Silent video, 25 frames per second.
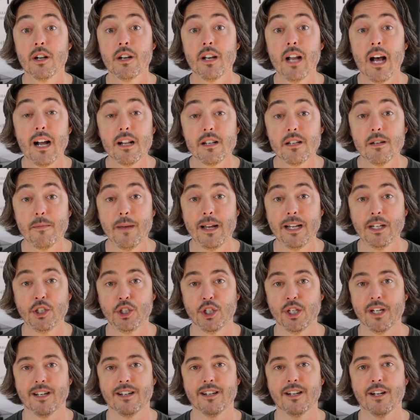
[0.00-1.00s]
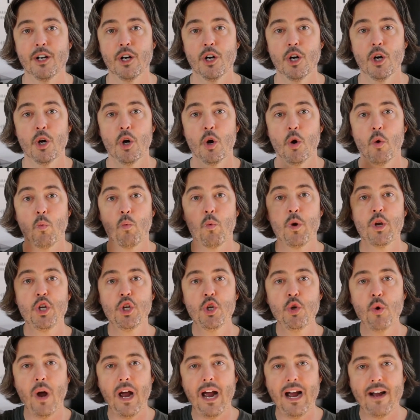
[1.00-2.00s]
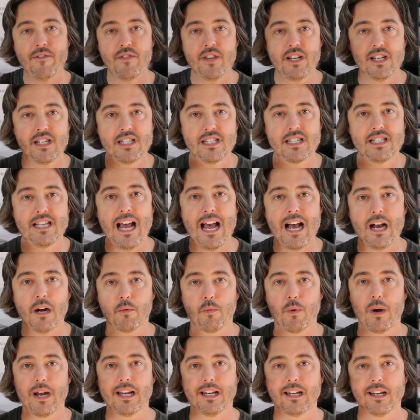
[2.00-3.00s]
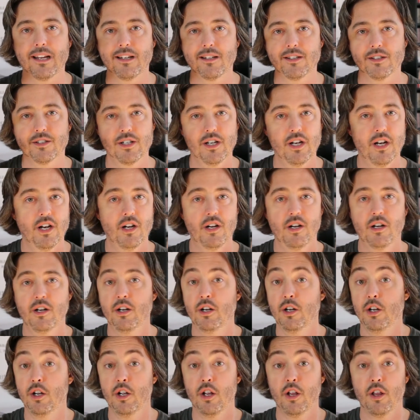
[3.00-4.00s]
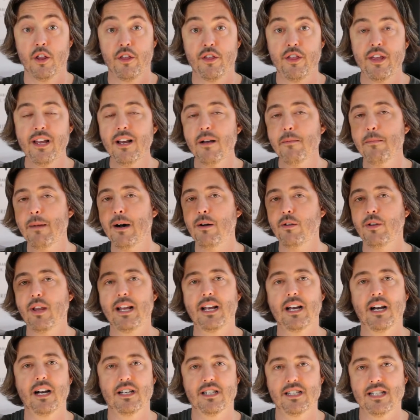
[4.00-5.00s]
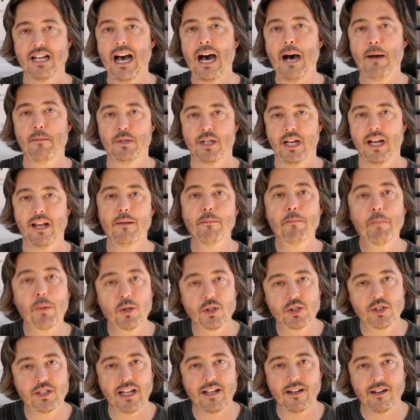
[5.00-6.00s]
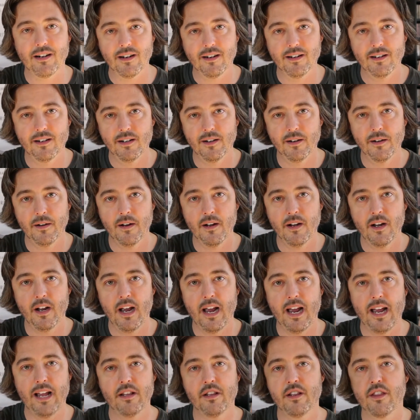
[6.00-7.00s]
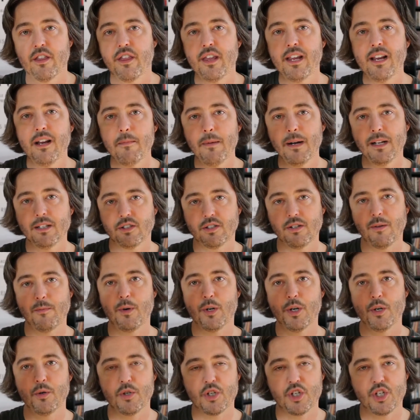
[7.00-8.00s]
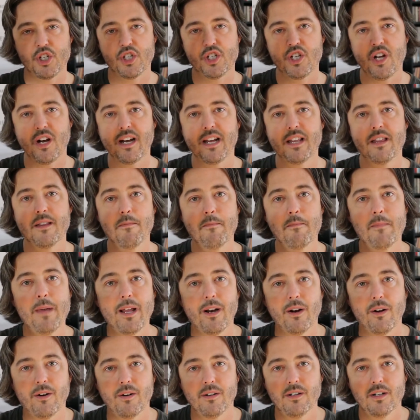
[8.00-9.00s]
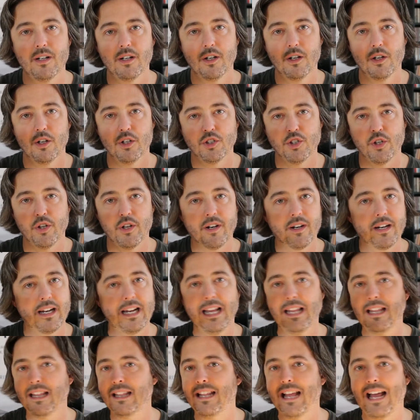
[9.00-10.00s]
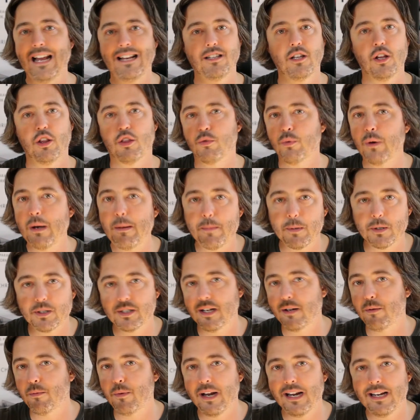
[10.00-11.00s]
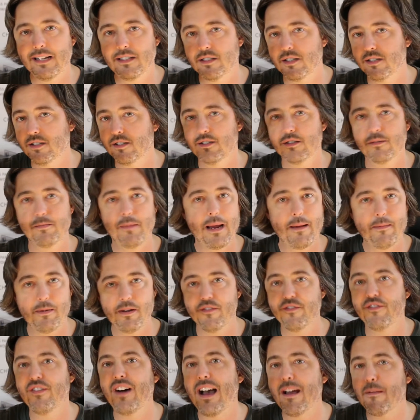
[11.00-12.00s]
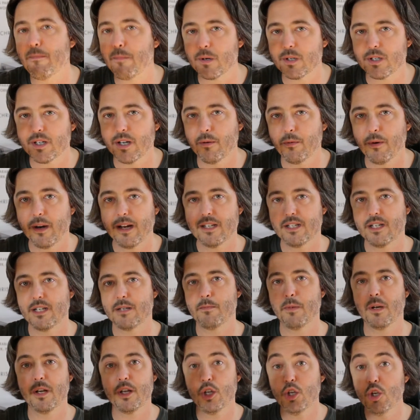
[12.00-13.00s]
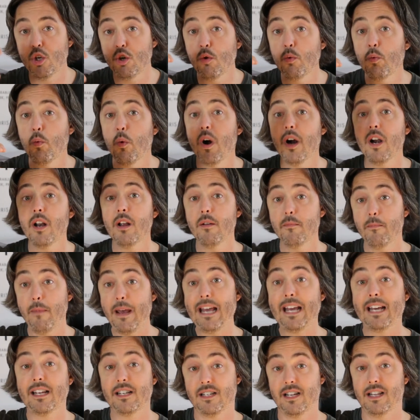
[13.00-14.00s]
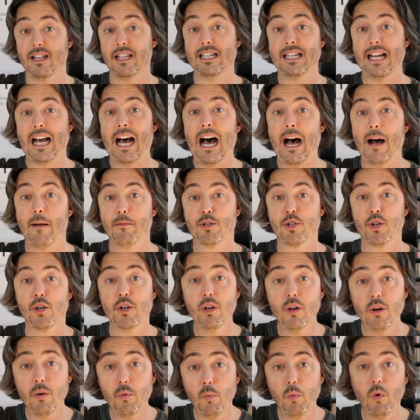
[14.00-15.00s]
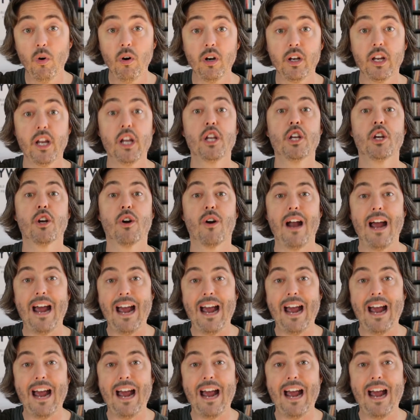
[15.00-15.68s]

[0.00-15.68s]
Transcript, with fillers: Not to mention, when you have these stack rankings, think about like a top ten percenter and think about someone who's stuck in the middle. So they're getting like the three percent raises, maybe five percent raises, but you wanna make it to the top. So you're working your